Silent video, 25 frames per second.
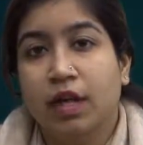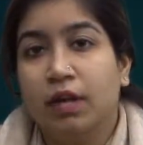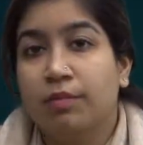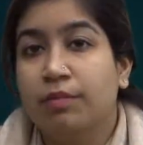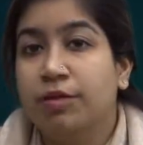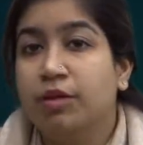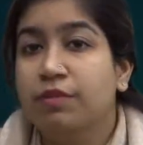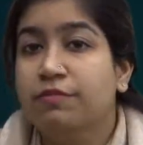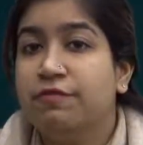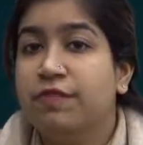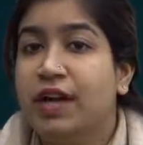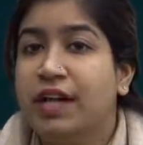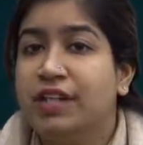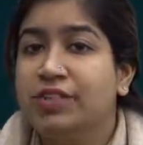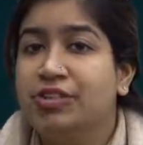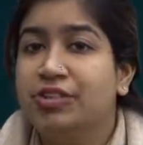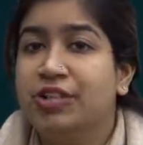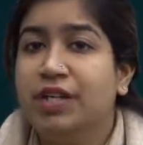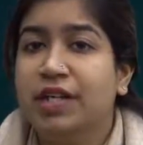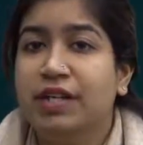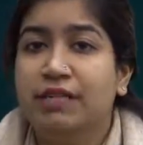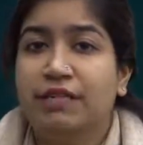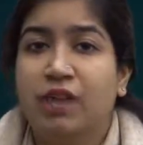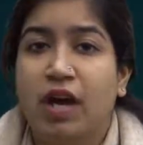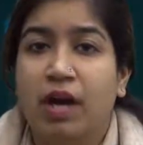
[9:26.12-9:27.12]

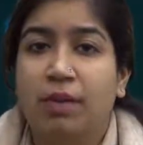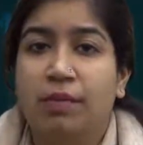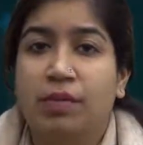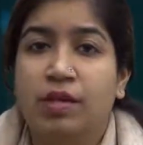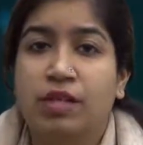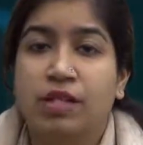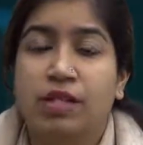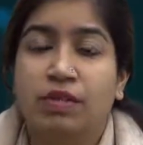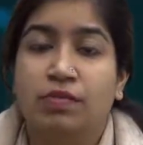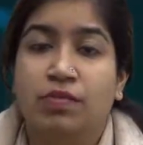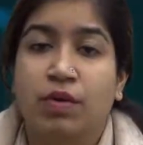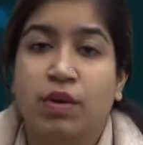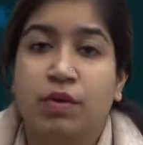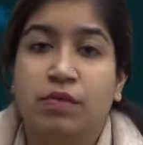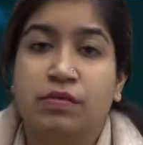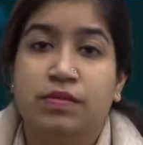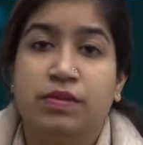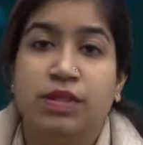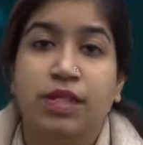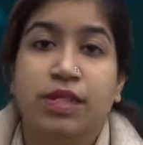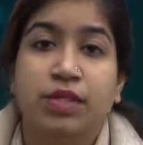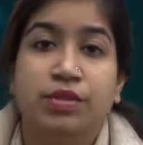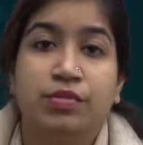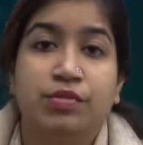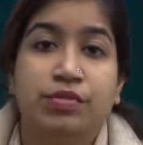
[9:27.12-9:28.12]
Manufacturing environment involves
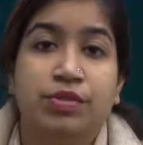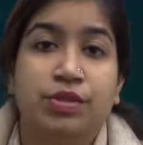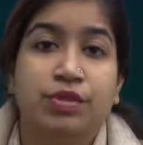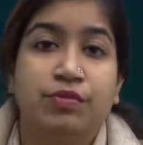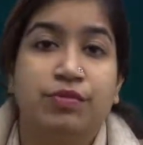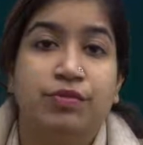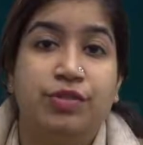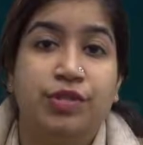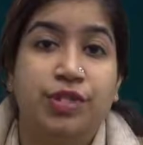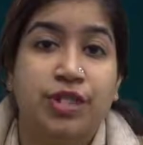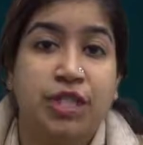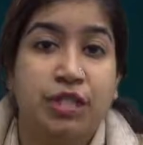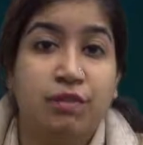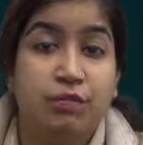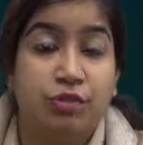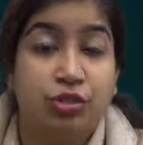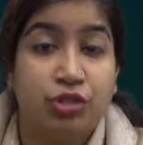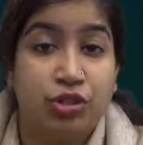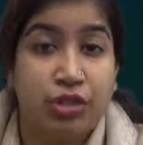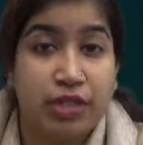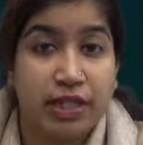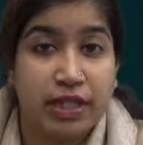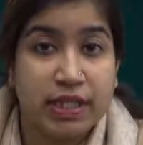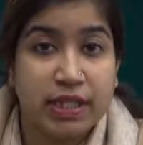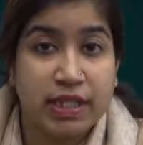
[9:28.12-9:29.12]
the use of risky
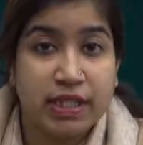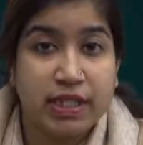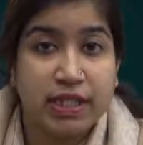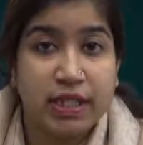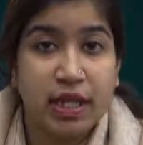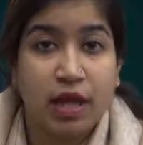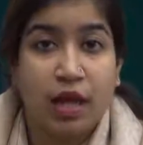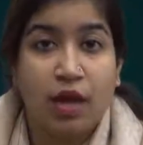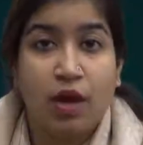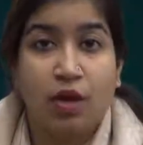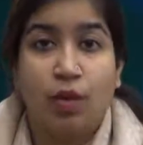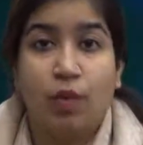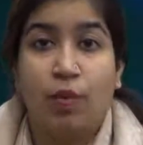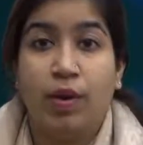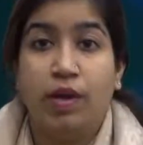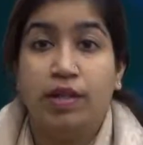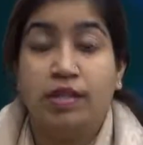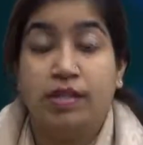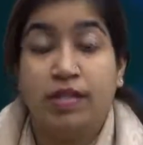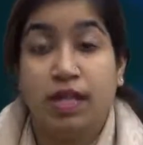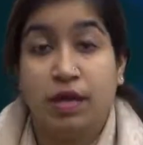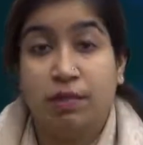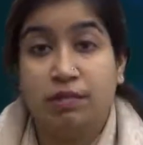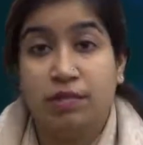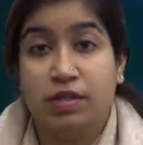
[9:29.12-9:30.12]
machines where
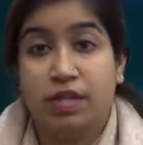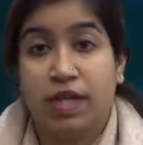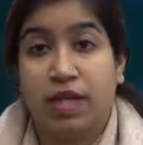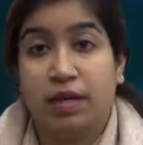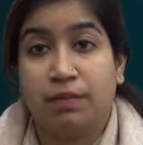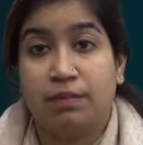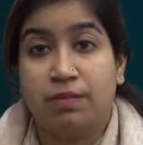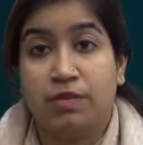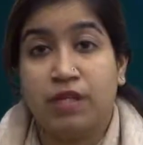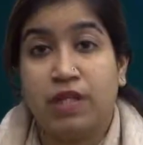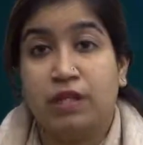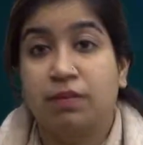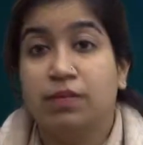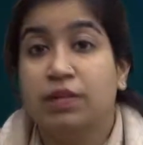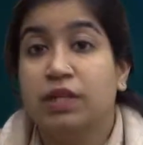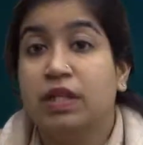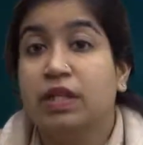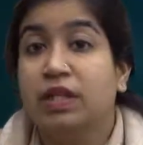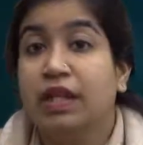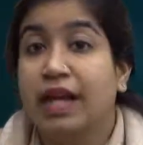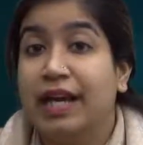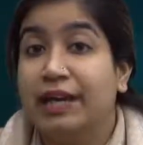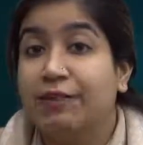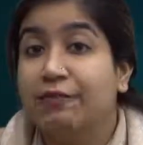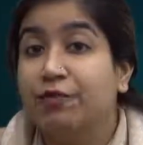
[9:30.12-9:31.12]
sometimes even the
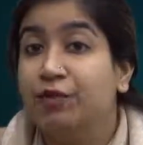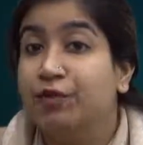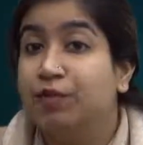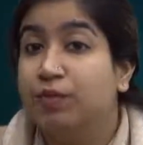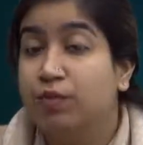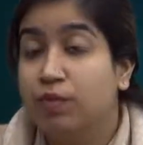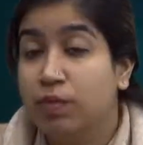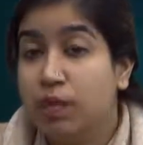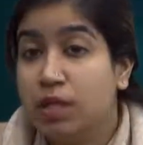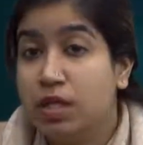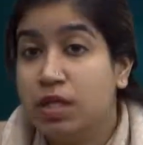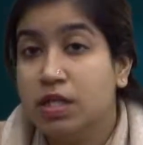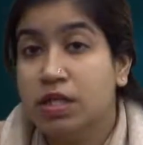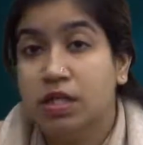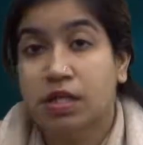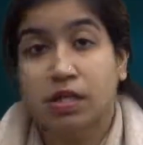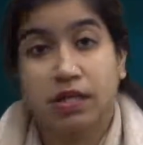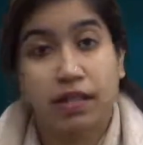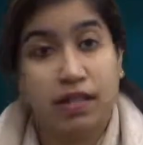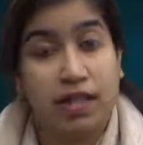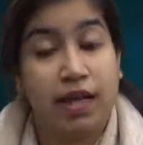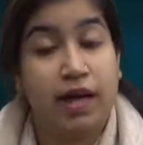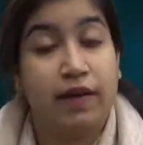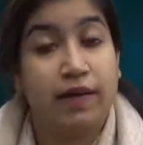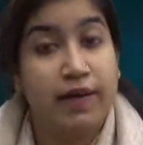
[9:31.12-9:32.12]
life of
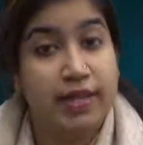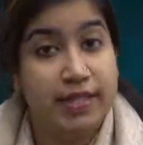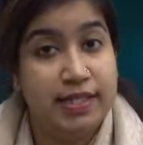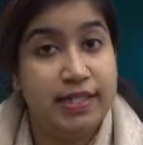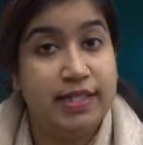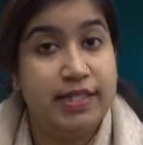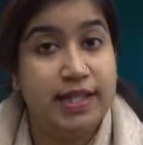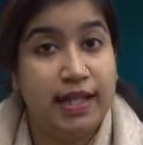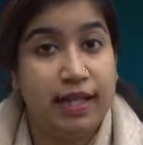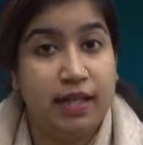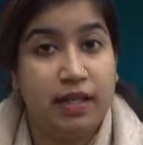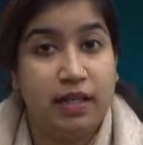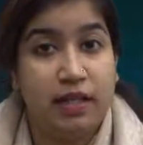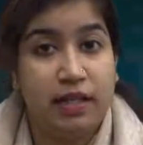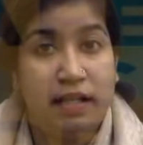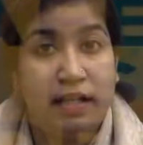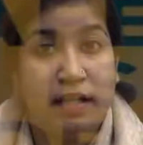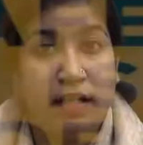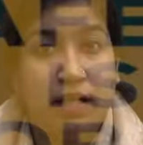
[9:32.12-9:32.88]
workers, they are at stake.